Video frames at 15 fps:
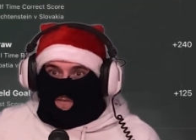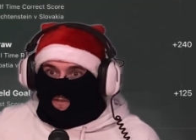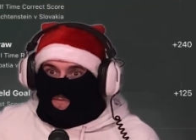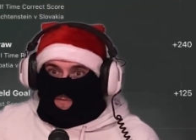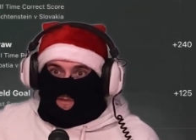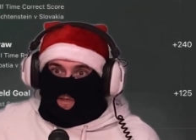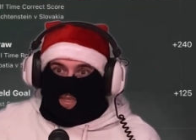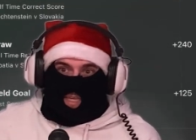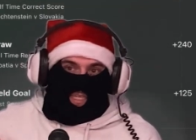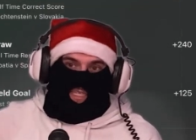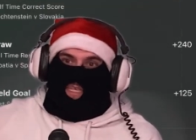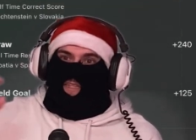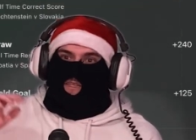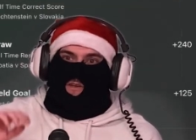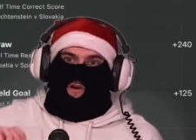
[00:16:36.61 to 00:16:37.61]
So
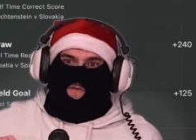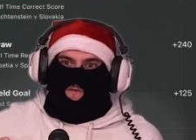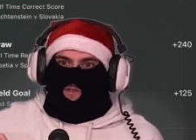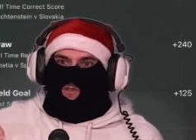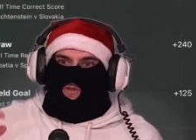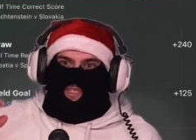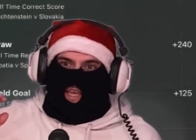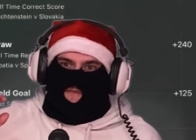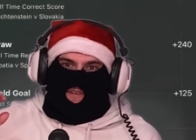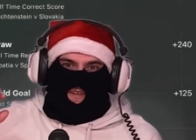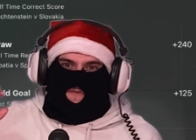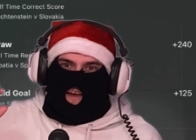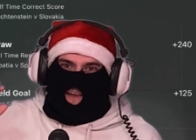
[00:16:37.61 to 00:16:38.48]
75% the under